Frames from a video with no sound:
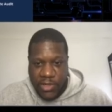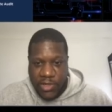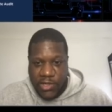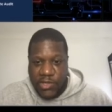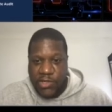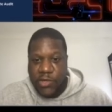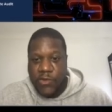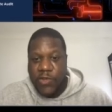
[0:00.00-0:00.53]

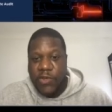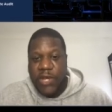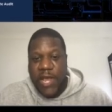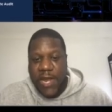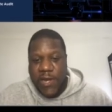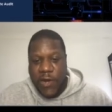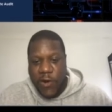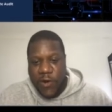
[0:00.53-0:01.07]
so you
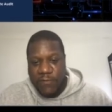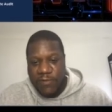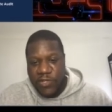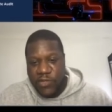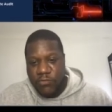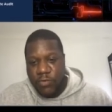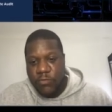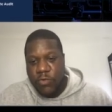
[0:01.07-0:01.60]
can
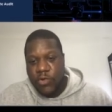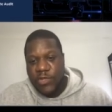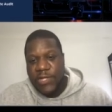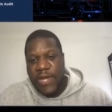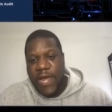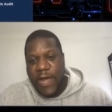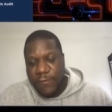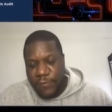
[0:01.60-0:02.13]
harvest your rewards
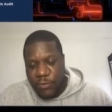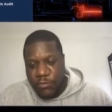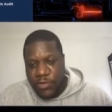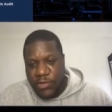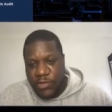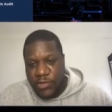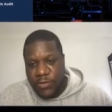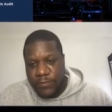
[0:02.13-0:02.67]

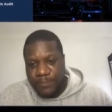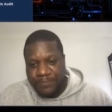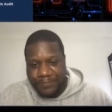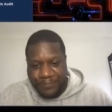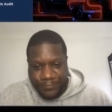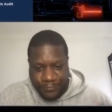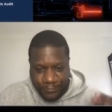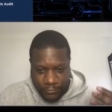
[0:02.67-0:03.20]
afterwards.
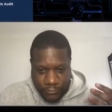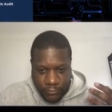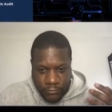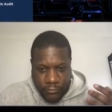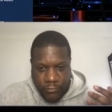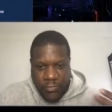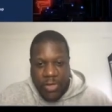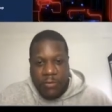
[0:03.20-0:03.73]

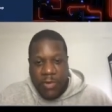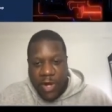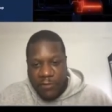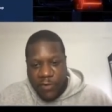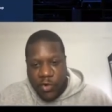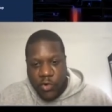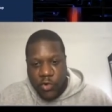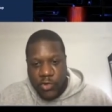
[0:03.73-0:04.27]
But of
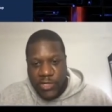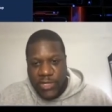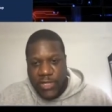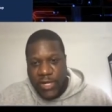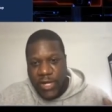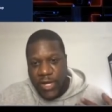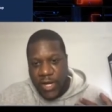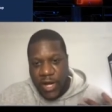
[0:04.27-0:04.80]
course,
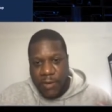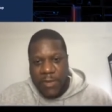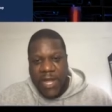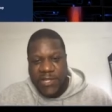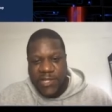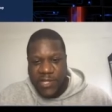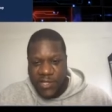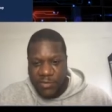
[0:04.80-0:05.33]
I'm
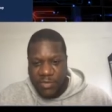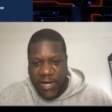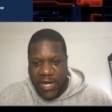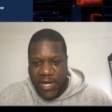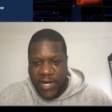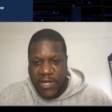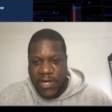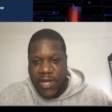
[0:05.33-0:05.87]

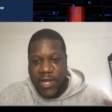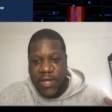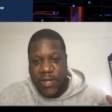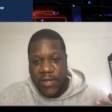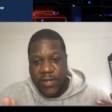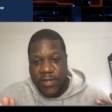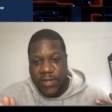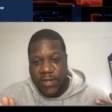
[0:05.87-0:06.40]
anticipating that
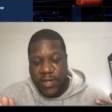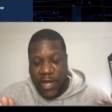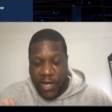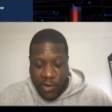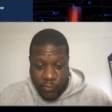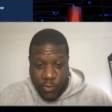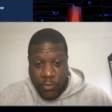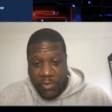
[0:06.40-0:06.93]
and I
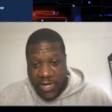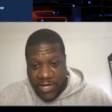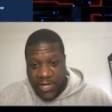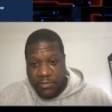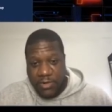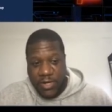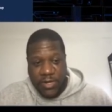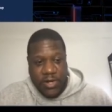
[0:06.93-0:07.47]
will be
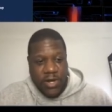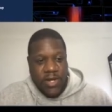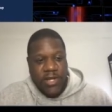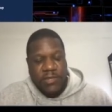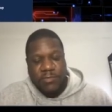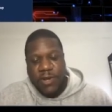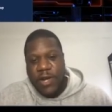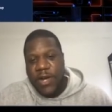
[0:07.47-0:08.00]
keeping an eye on
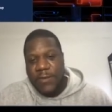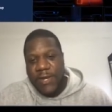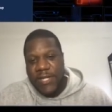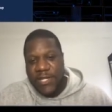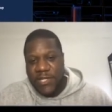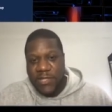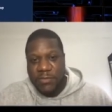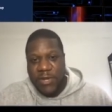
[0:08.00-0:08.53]
this But I'm
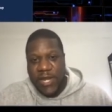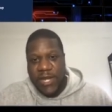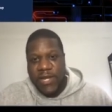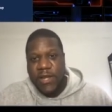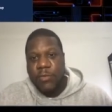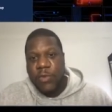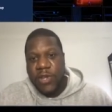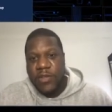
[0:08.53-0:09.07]
anticipating
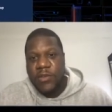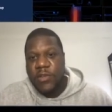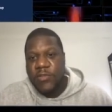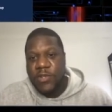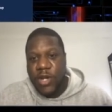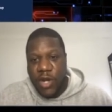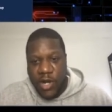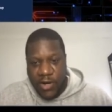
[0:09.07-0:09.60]
that when you go
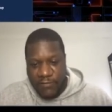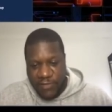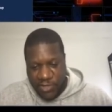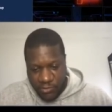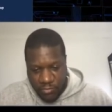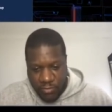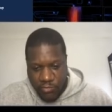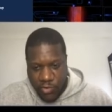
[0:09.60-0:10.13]
to harvest
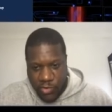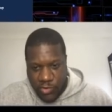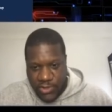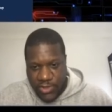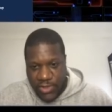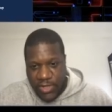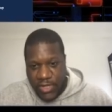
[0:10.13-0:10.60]
your rewards,